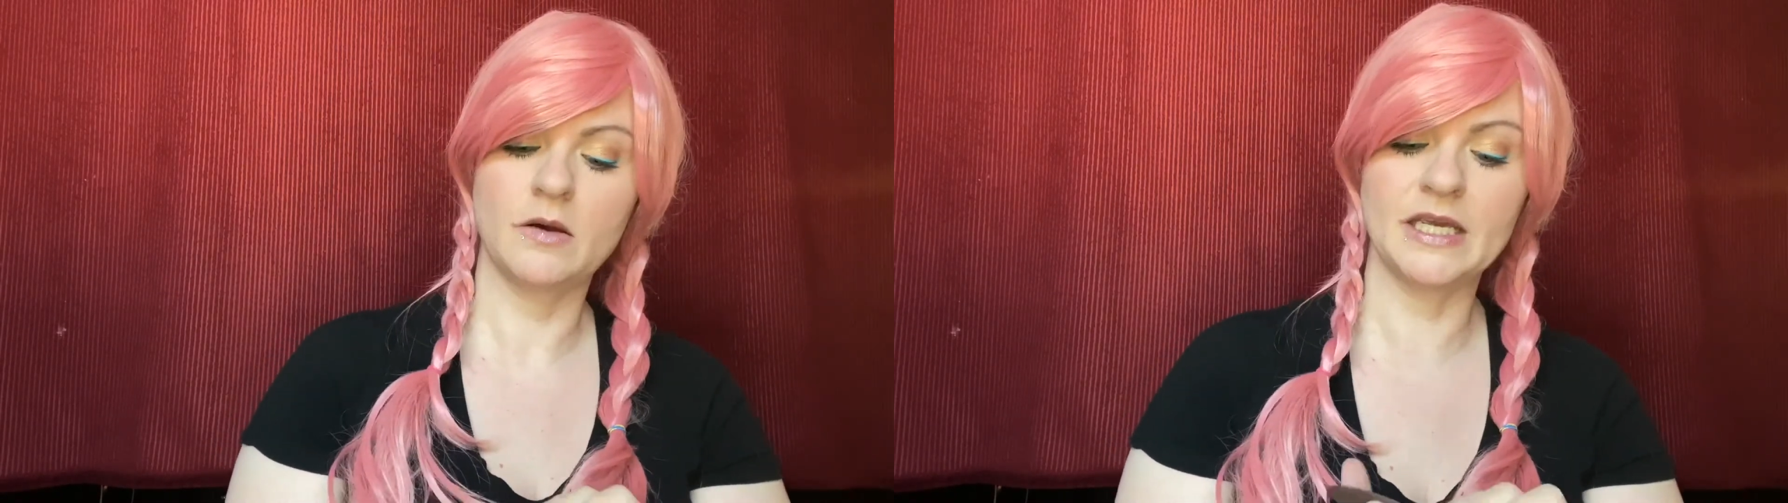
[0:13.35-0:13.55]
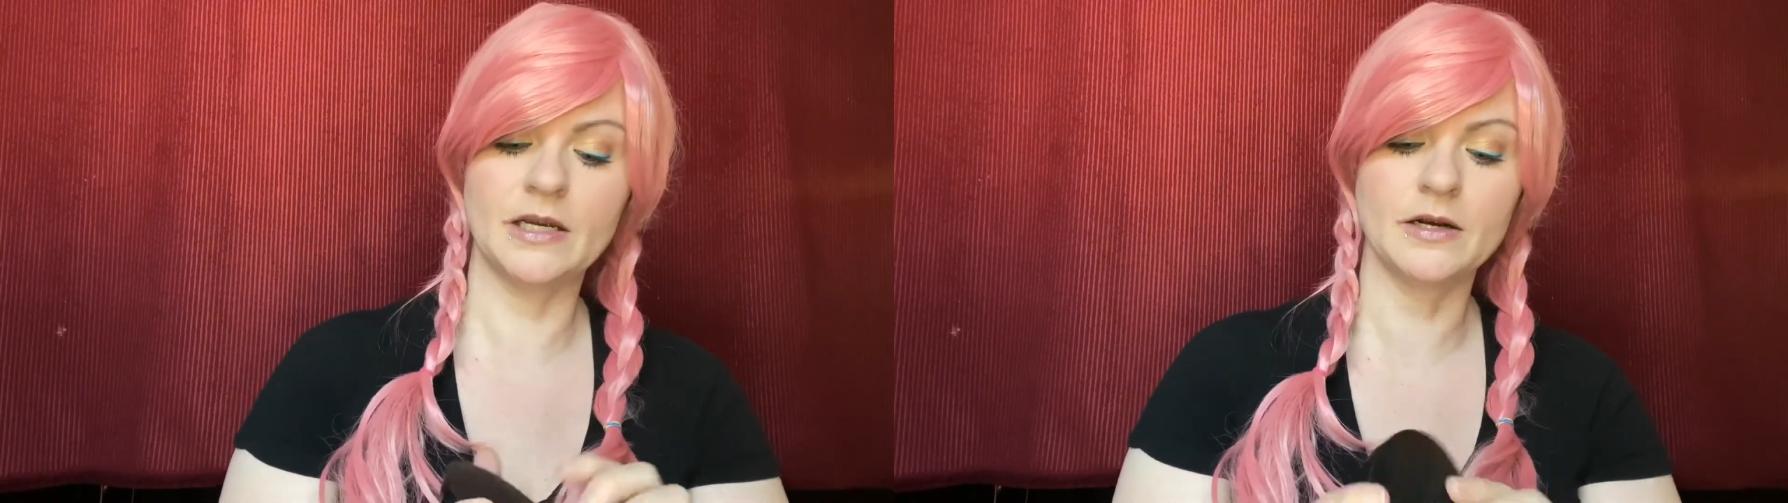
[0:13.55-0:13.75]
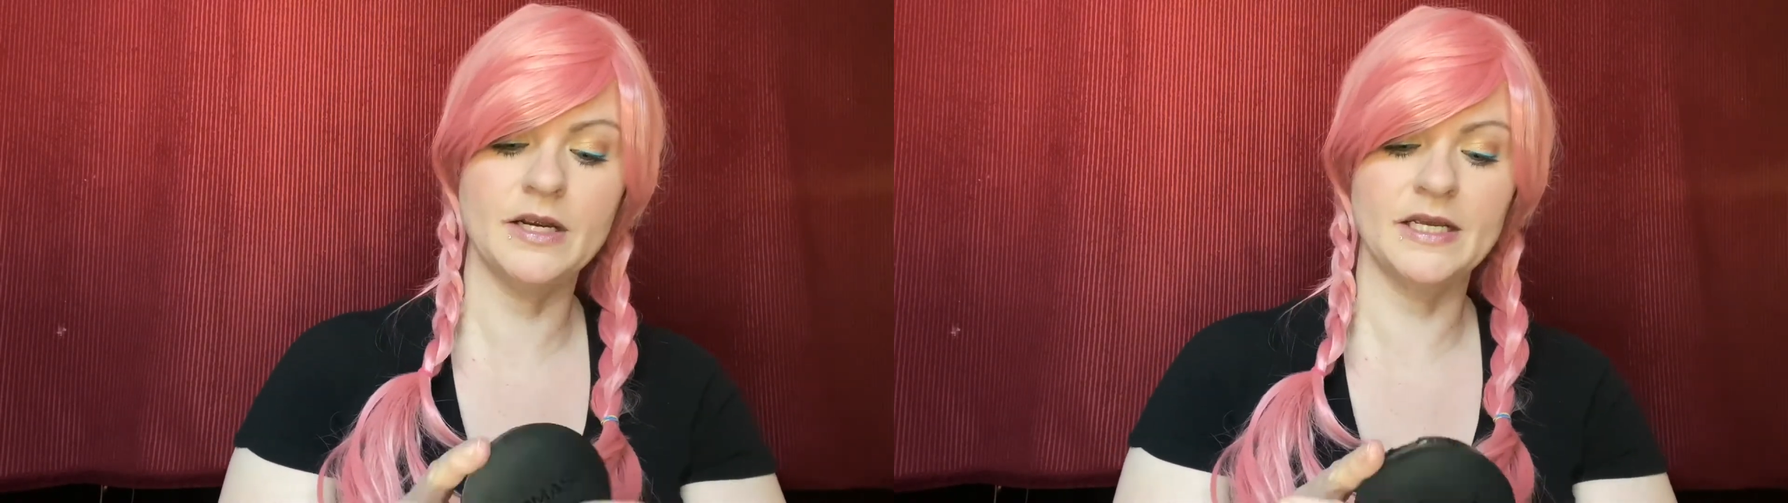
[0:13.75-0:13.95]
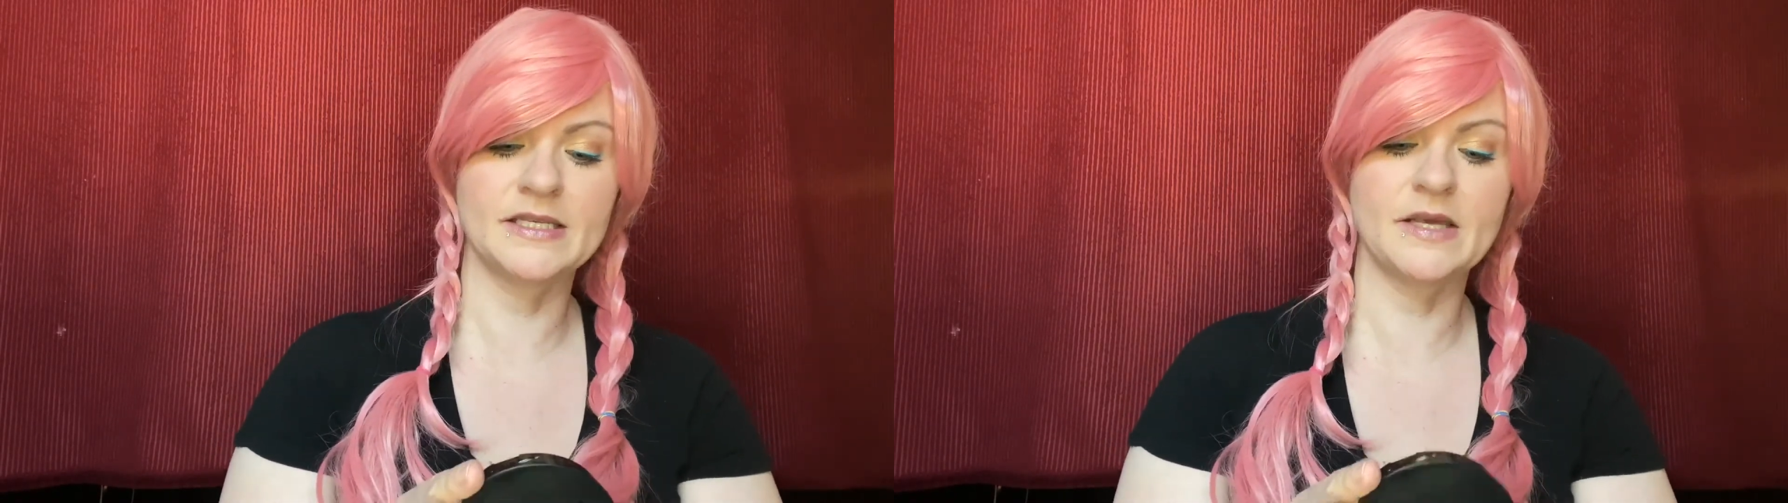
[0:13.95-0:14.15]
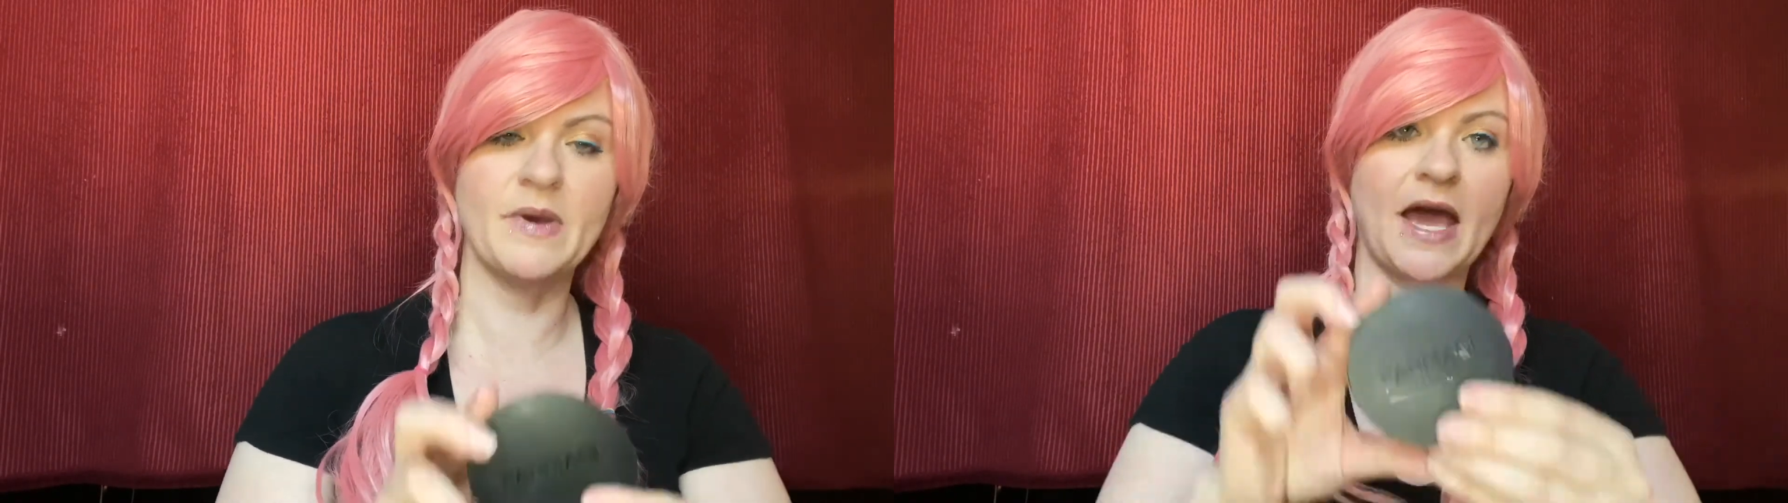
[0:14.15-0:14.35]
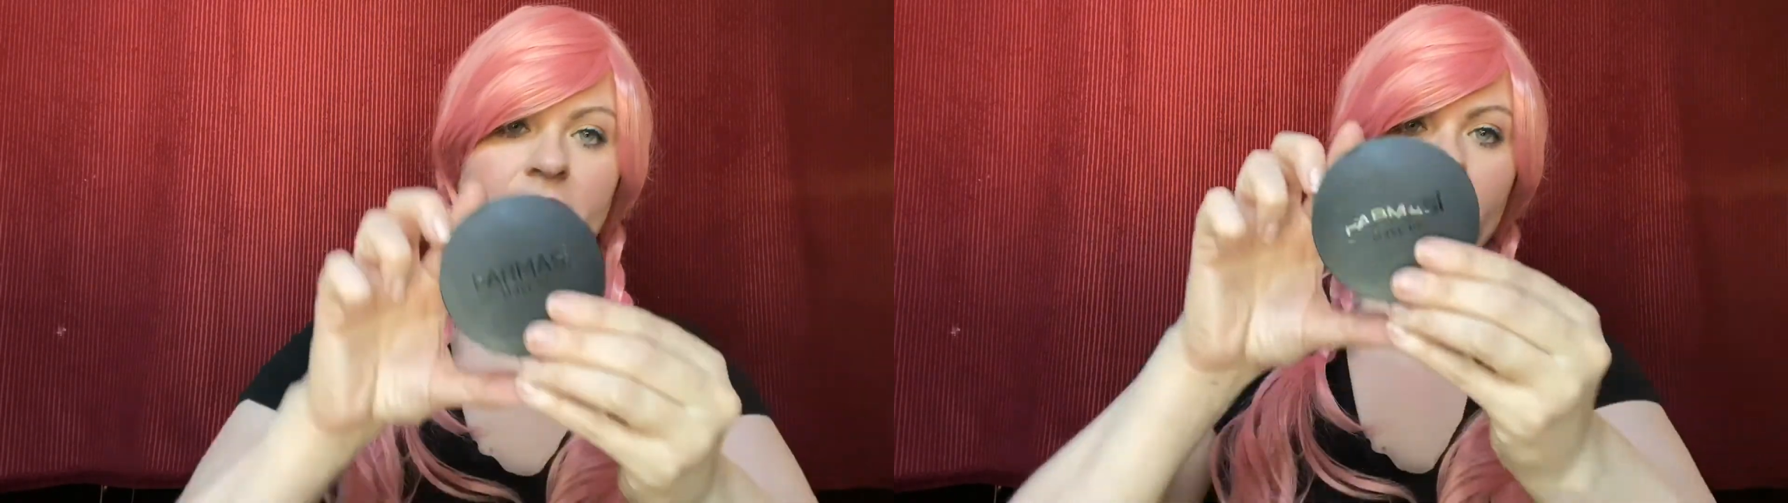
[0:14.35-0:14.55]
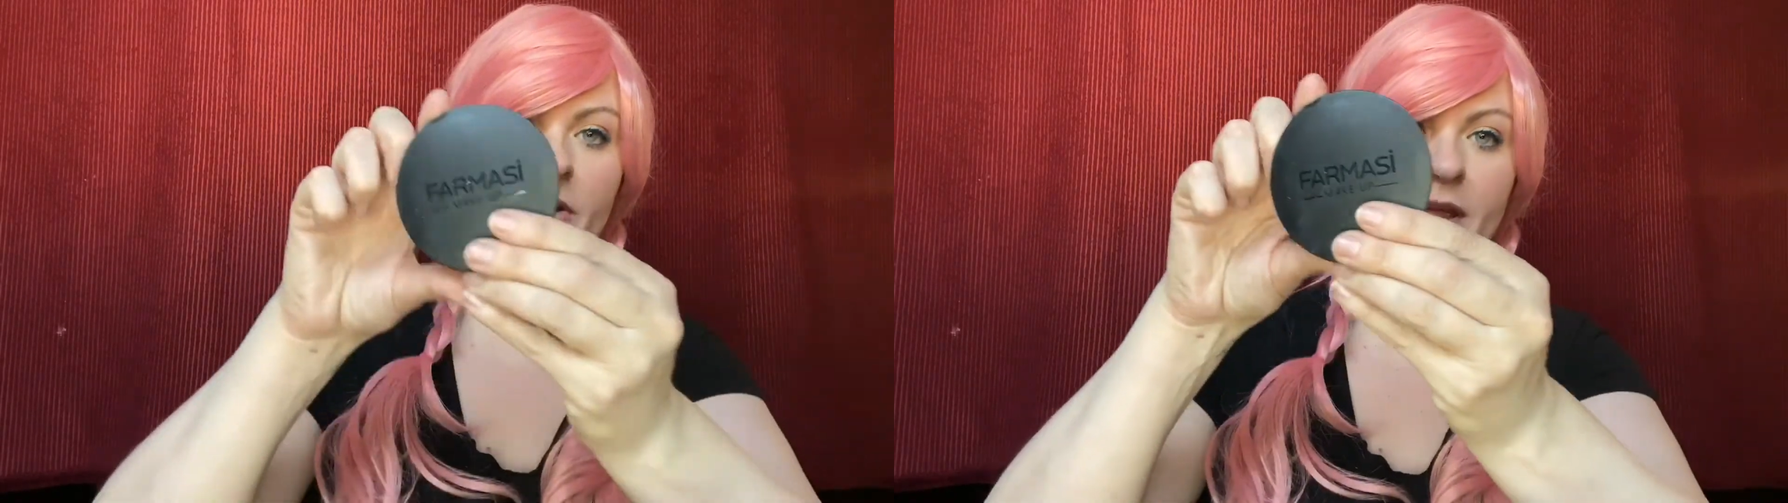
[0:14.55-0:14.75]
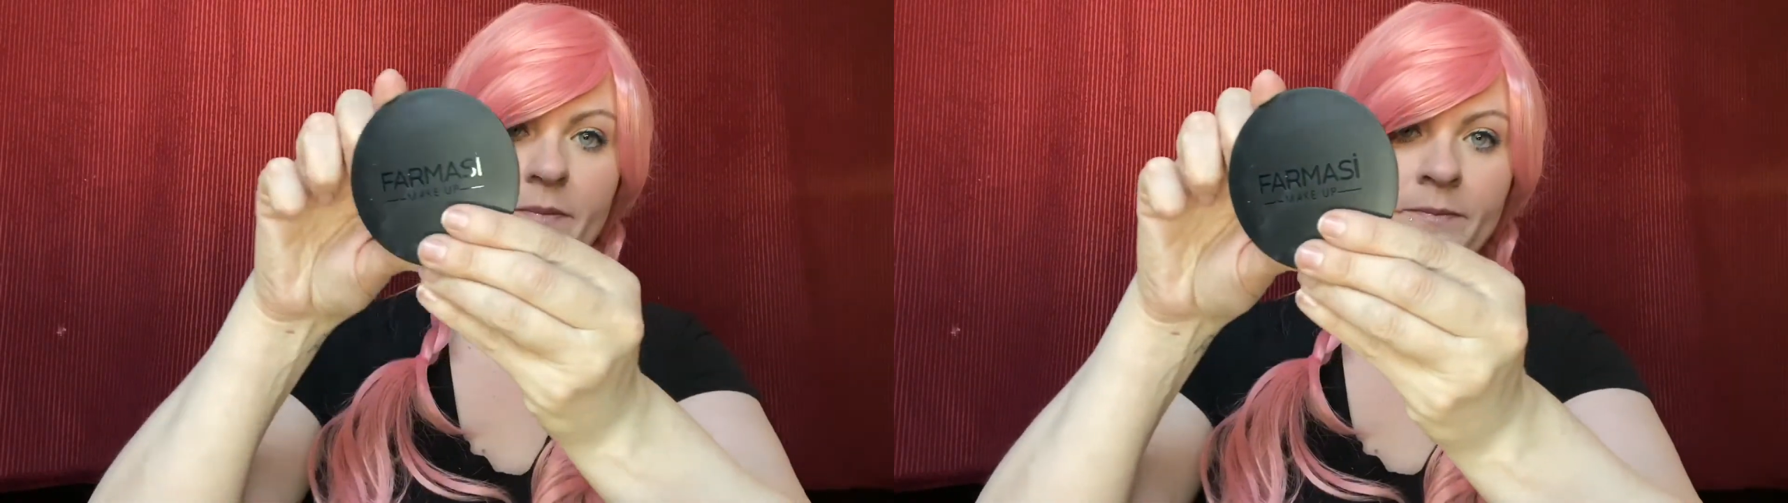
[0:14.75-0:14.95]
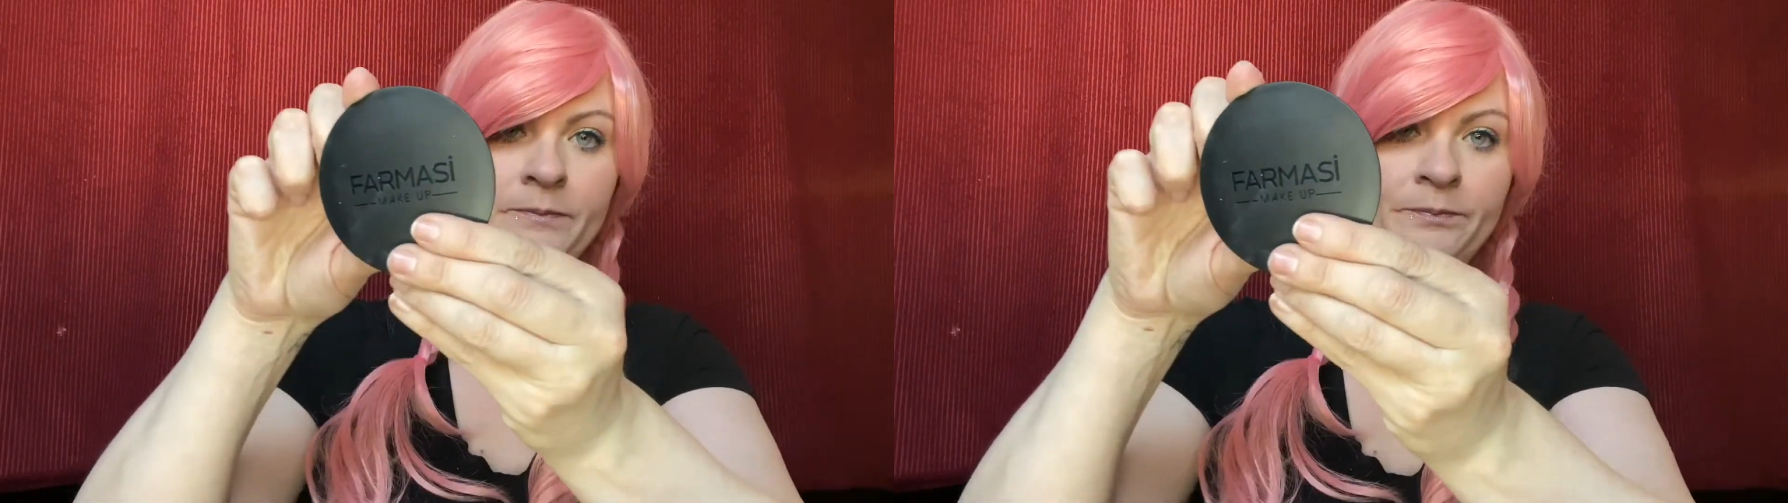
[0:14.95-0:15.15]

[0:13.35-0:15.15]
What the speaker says: Here is the Pata Cream.